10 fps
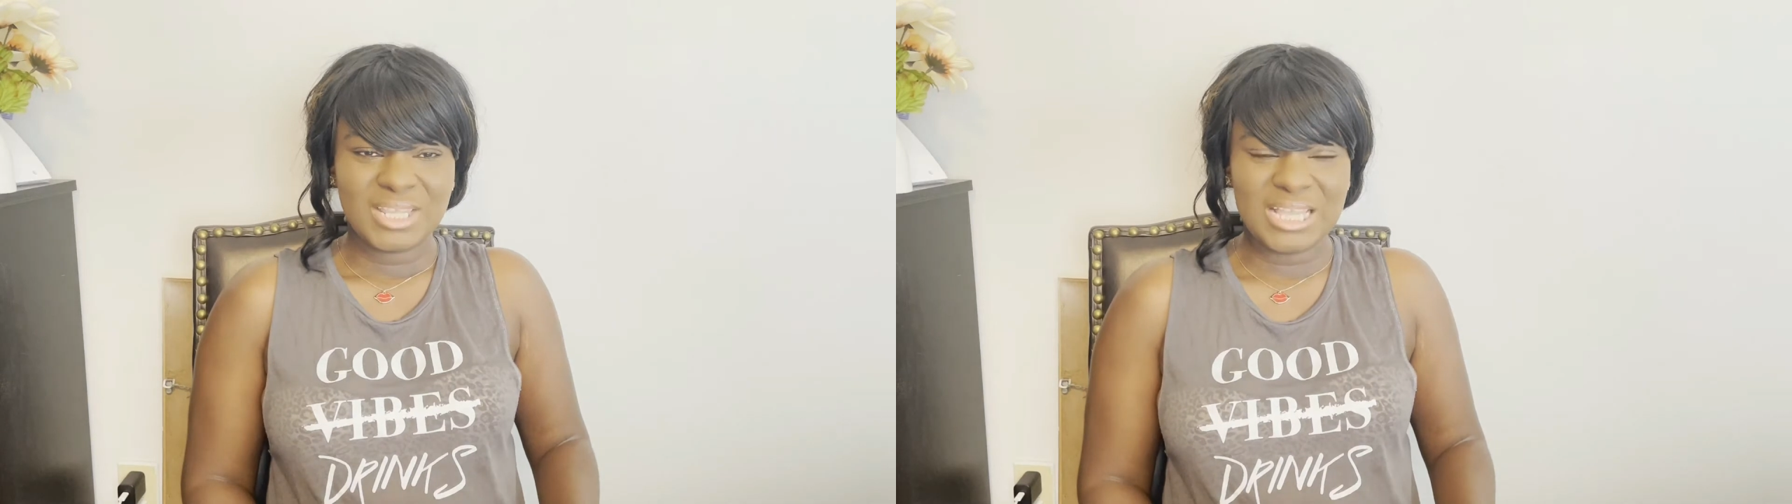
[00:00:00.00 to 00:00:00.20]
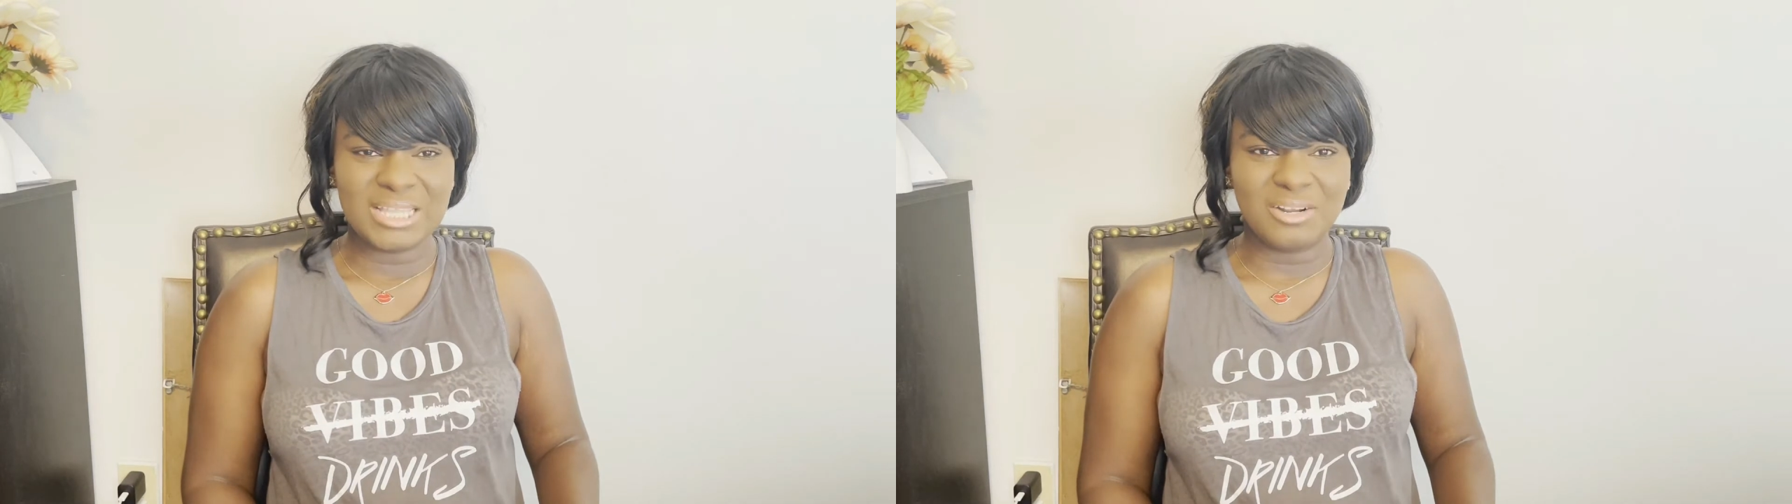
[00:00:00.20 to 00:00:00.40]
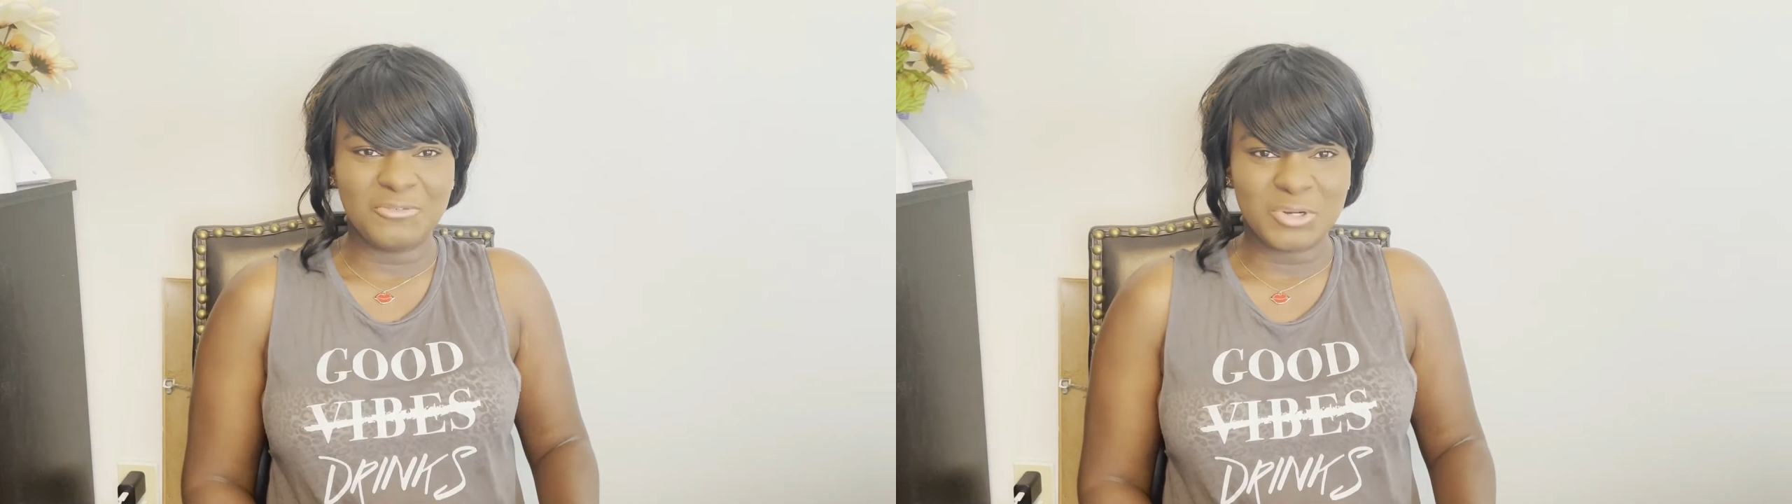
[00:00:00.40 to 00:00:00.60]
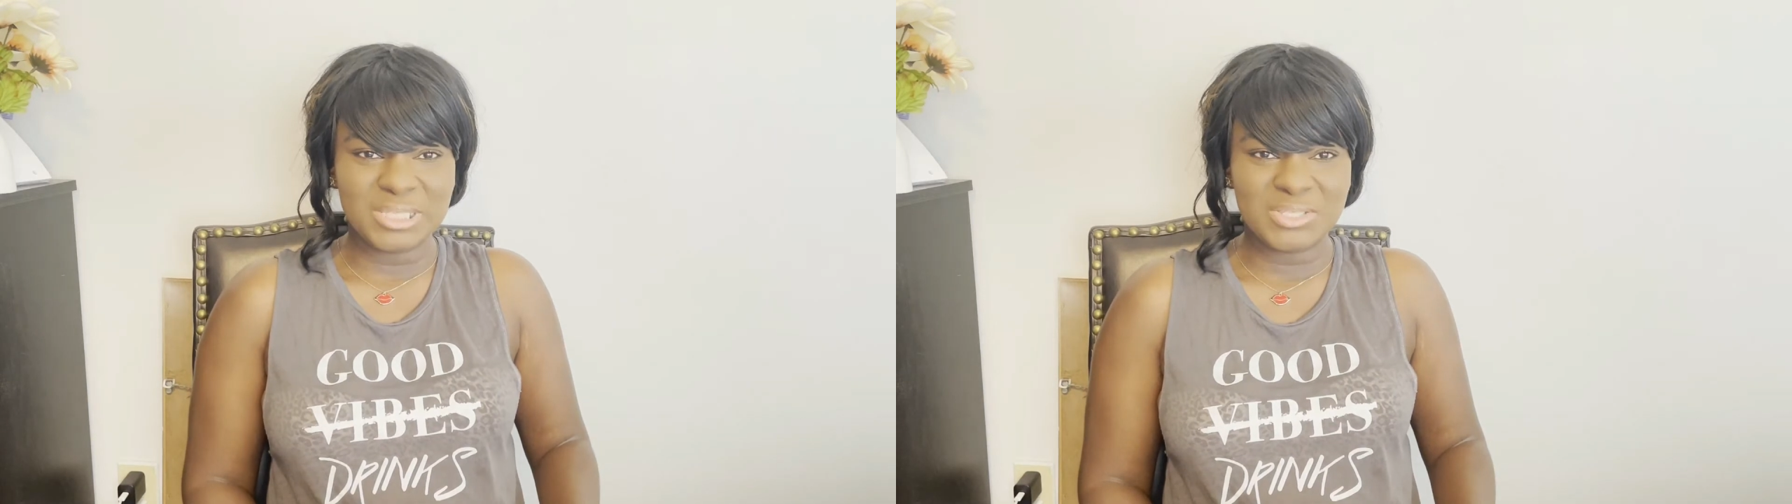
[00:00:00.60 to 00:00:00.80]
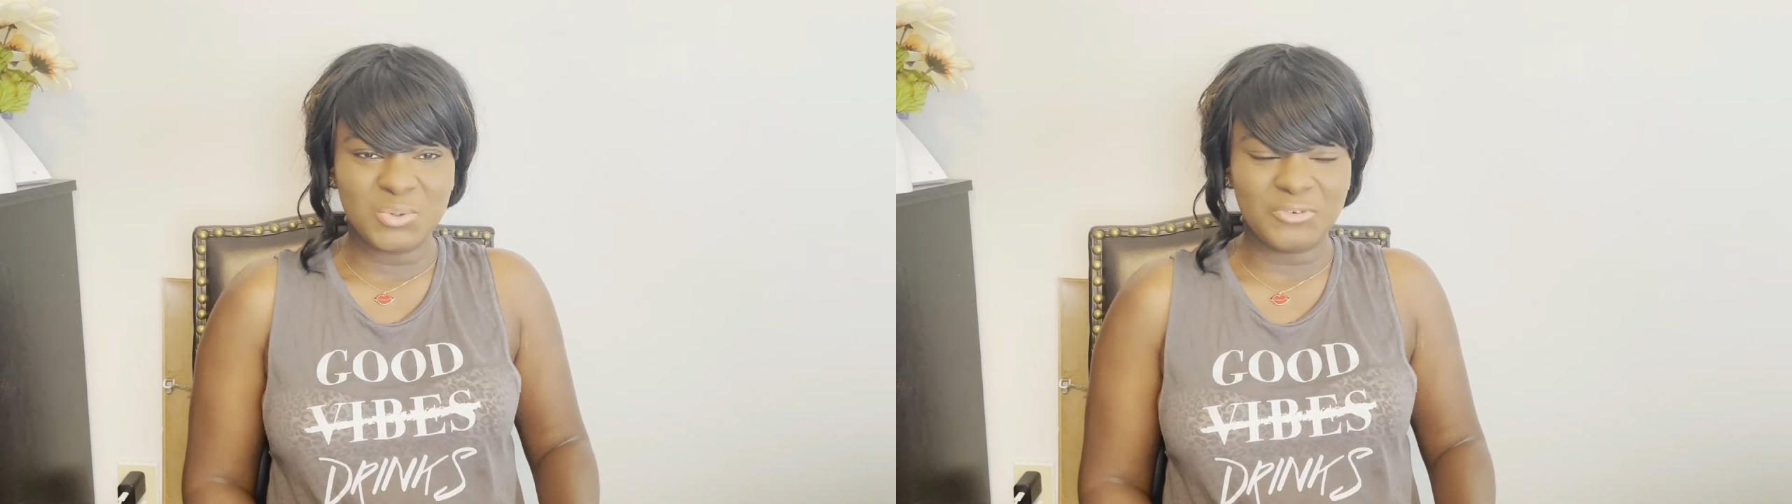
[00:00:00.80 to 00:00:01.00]
And then, of course,
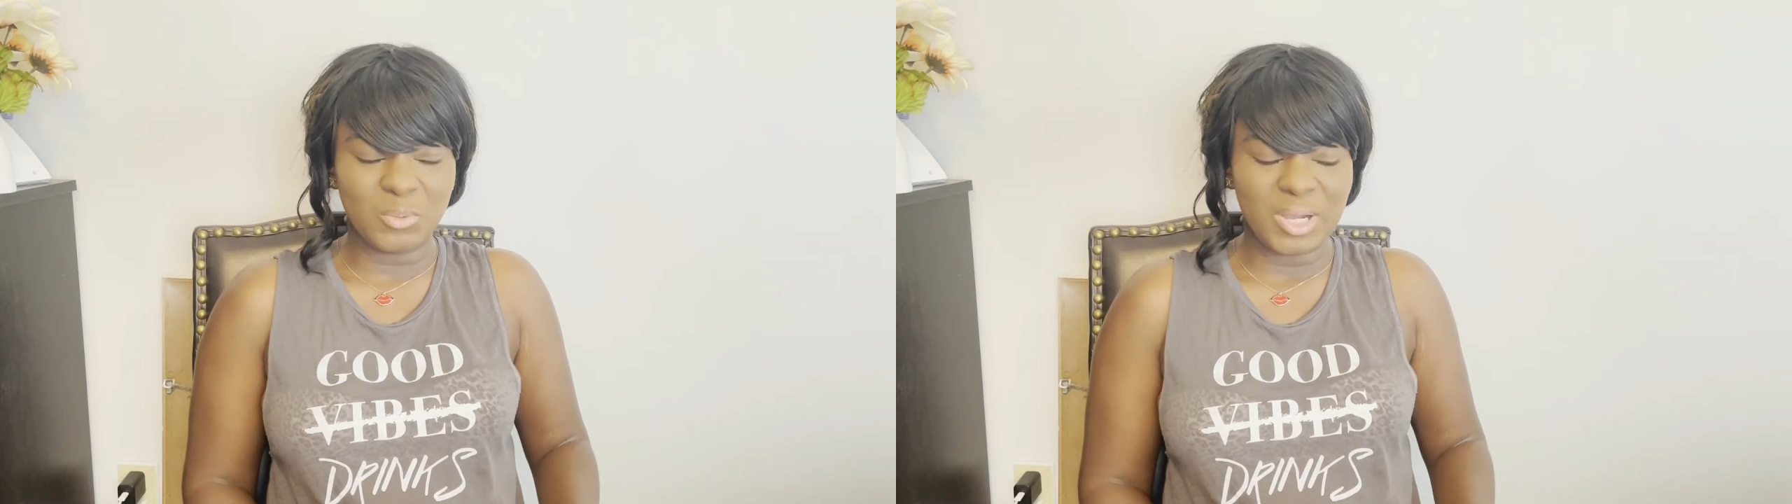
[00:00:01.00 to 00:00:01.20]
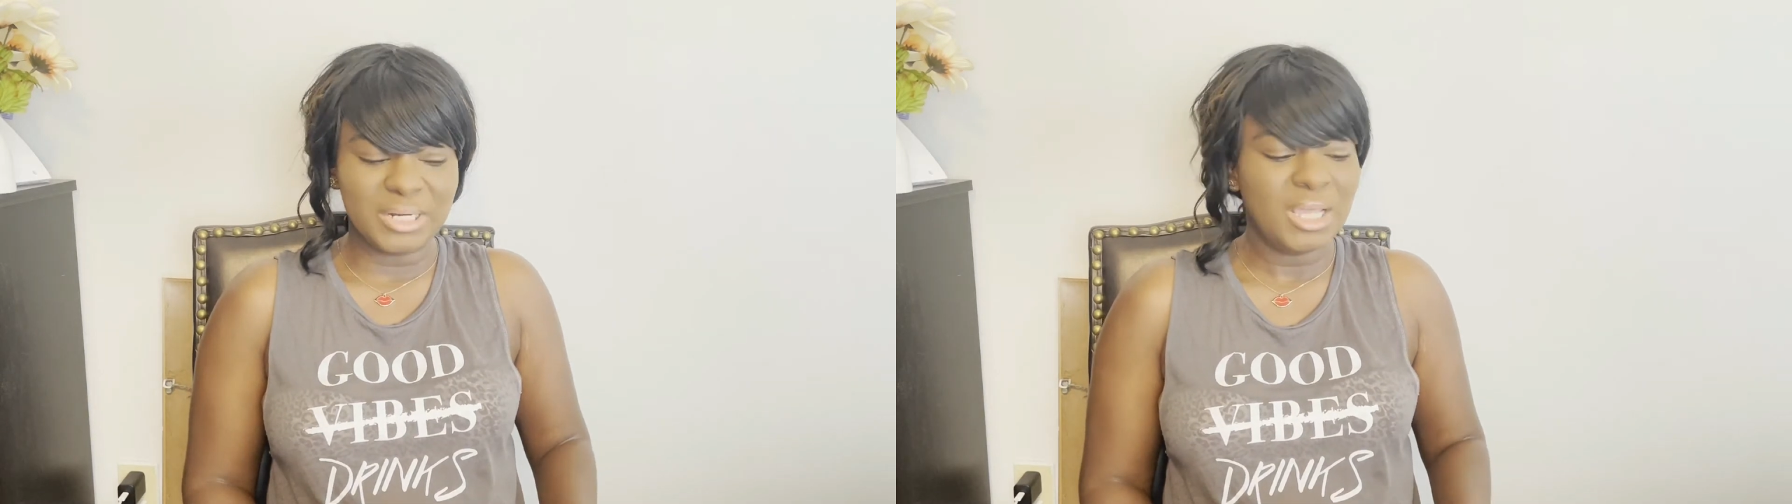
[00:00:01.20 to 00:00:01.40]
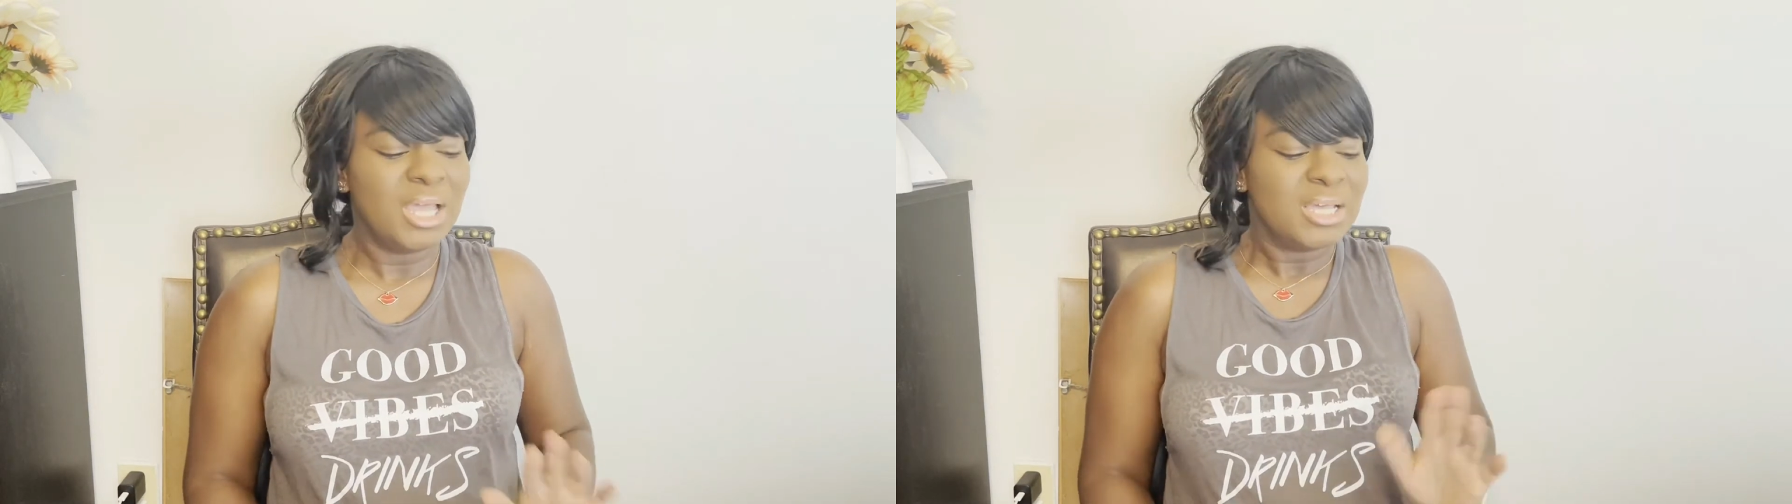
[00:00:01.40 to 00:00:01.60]
it's 2 for 1.